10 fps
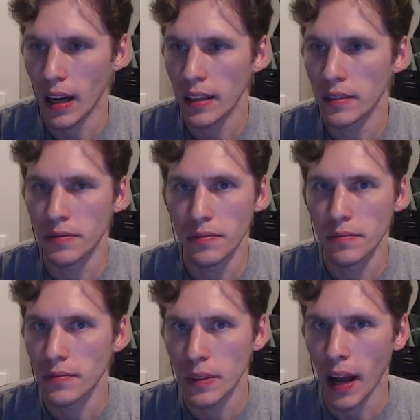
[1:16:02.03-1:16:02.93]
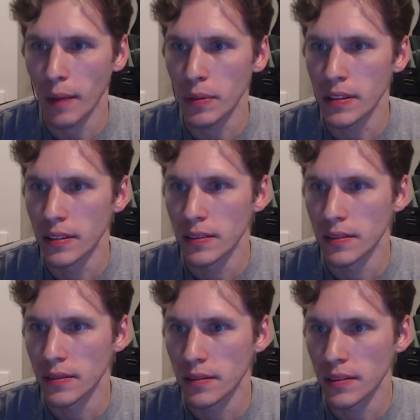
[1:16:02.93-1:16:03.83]
of what happens.
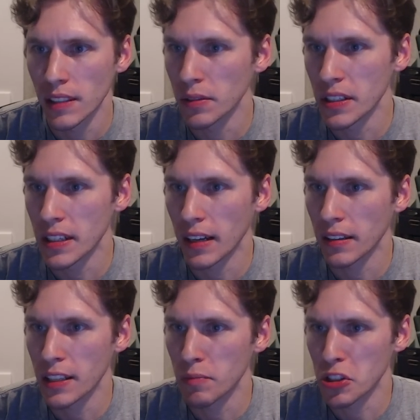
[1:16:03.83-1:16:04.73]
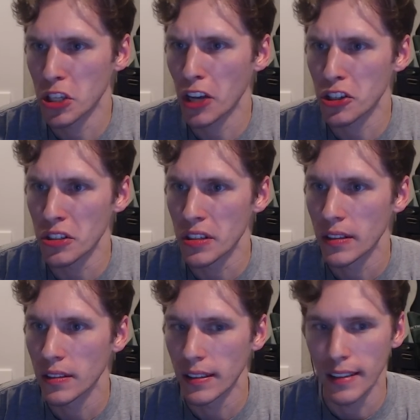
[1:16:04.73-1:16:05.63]
Everyone just kind of gets massages
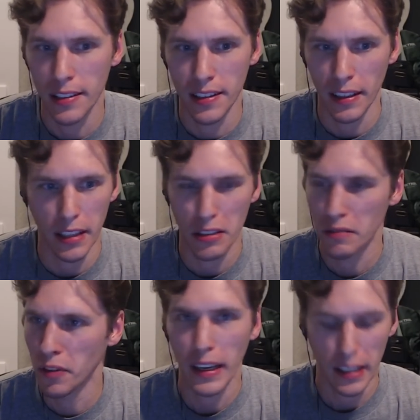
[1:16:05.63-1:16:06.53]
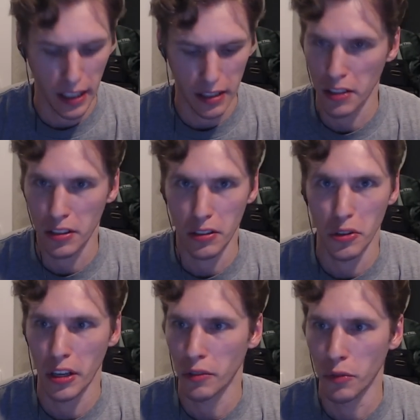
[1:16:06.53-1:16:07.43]
and doesn't like doesn't fucking like doesn't do
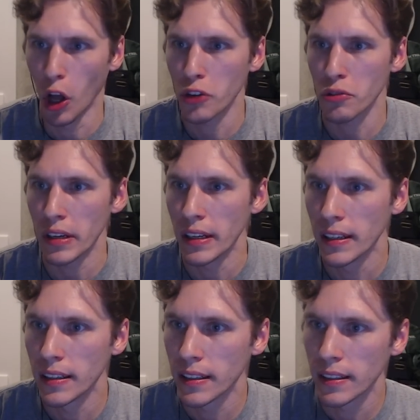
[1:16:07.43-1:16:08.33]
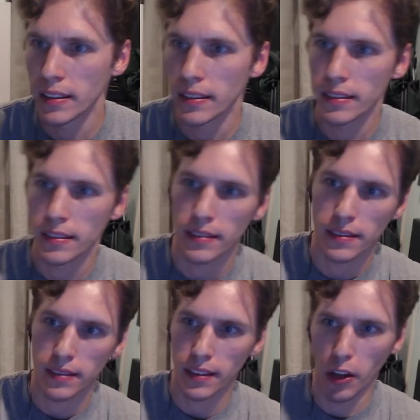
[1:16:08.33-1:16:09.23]
their laundry.
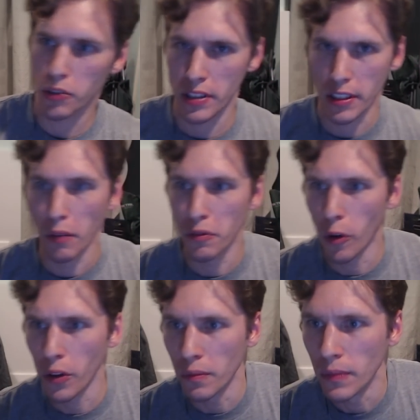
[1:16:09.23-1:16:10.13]
laundry's done for them.